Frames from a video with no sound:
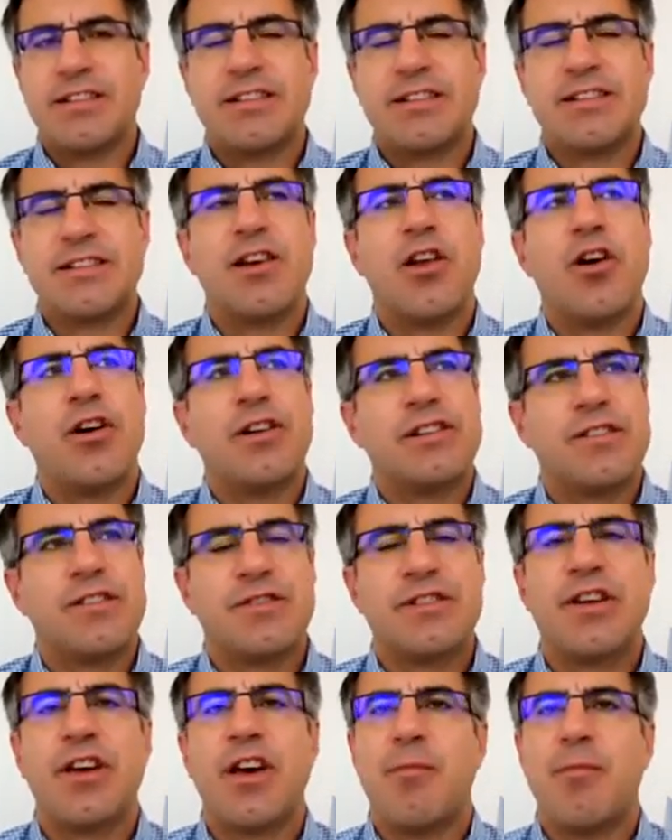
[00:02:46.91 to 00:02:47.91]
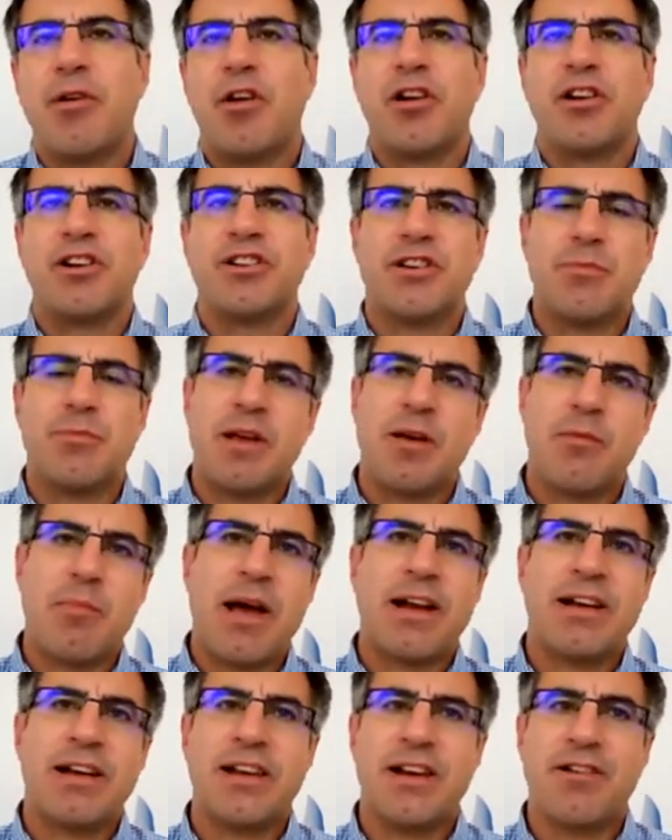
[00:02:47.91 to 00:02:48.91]
So there's lots of terminology being
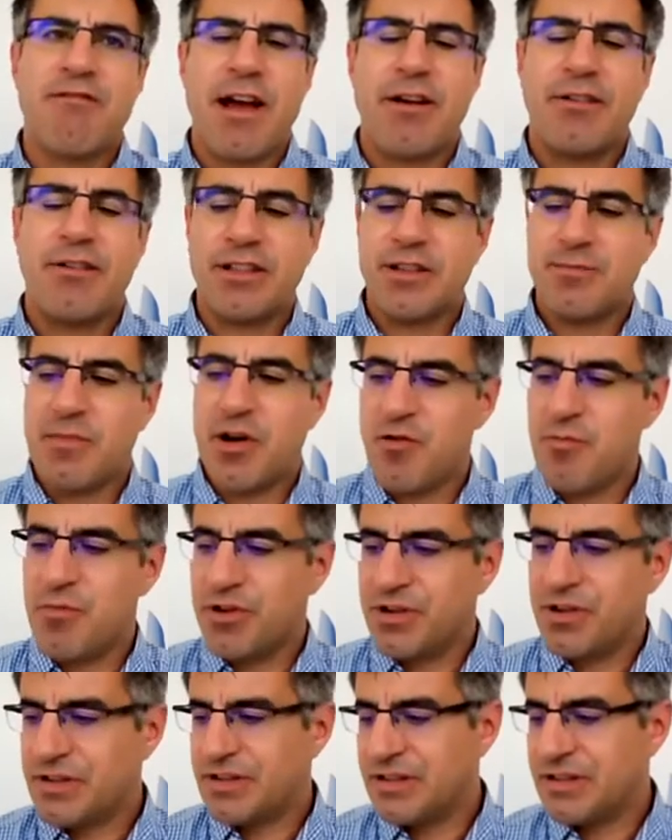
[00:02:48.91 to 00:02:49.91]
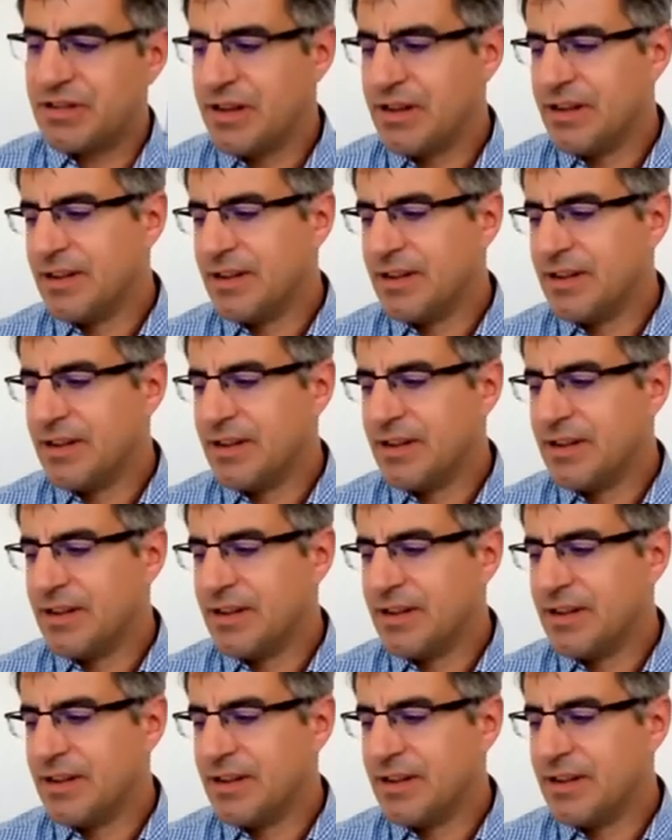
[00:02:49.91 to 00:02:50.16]
bandied around at the moment.